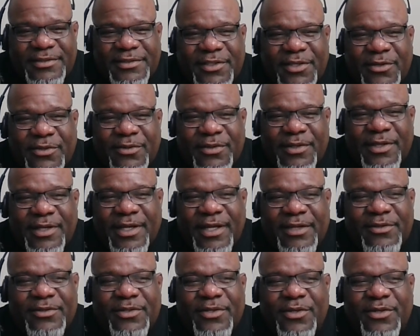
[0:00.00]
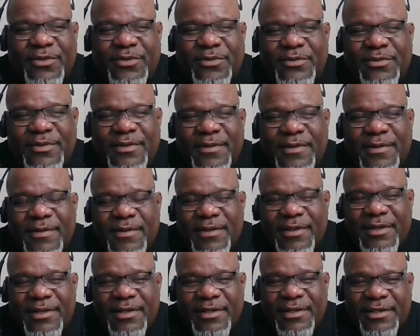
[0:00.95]
So I don't know.
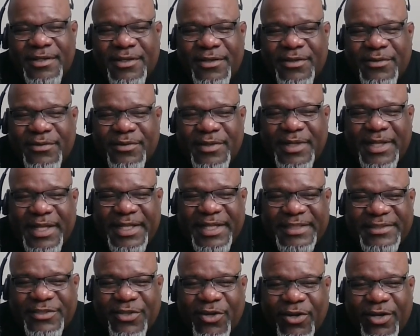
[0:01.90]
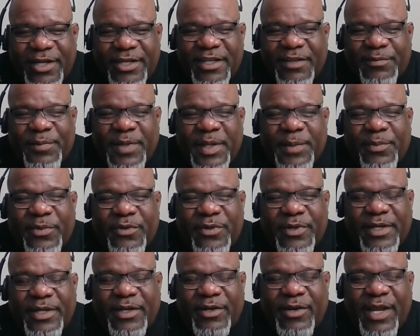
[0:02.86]
You know, it's hard enough.
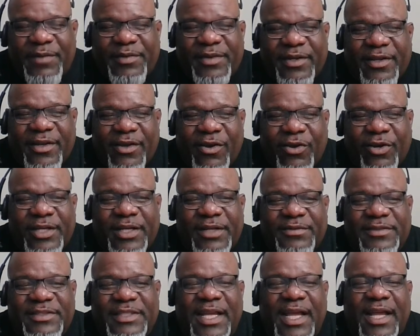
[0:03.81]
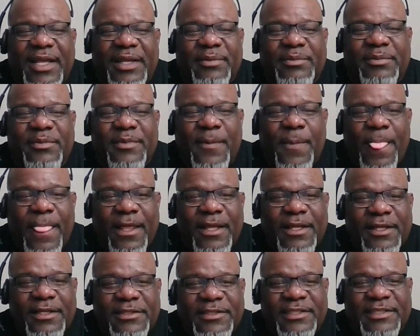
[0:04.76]
People are having a hard enough time
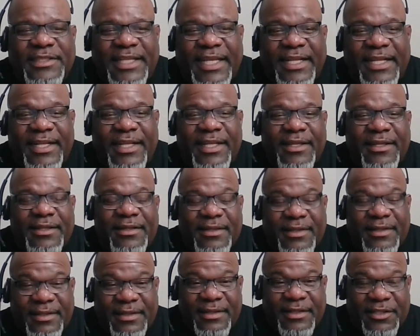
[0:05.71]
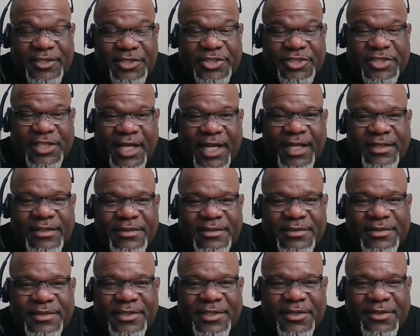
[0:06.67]
just getting the shot.
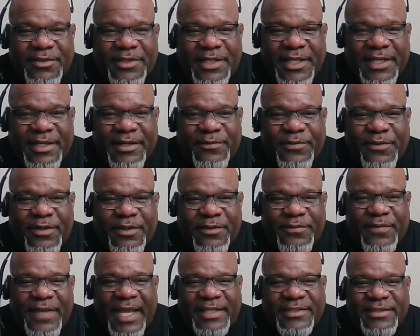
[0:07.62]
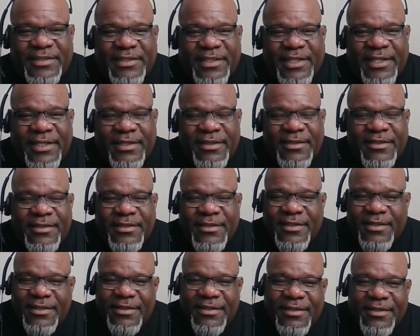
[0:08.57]
You know, getting fully vaccinated.
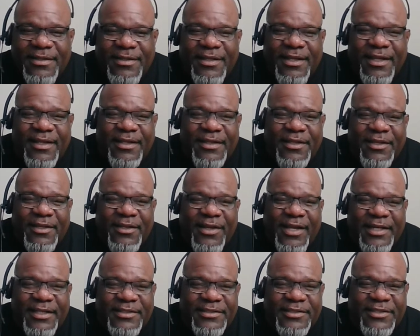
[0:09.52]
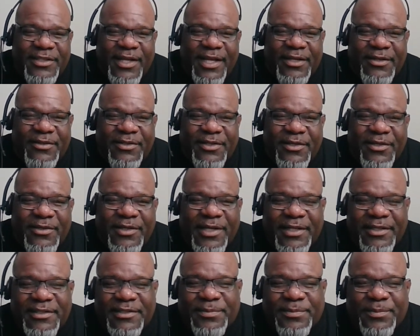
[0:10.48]
You know, right. I don't know
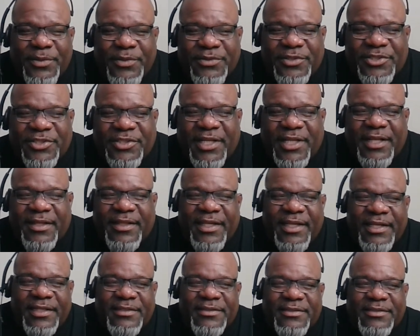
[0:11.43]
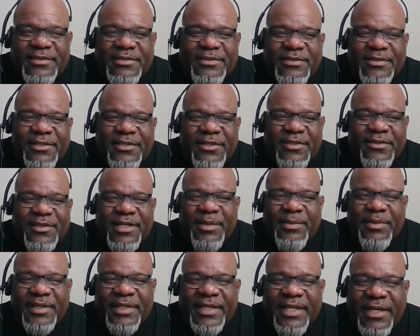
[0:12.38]
how this booster shot thing is, you know,
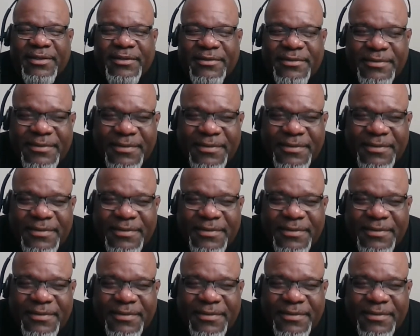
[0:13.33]
coming down.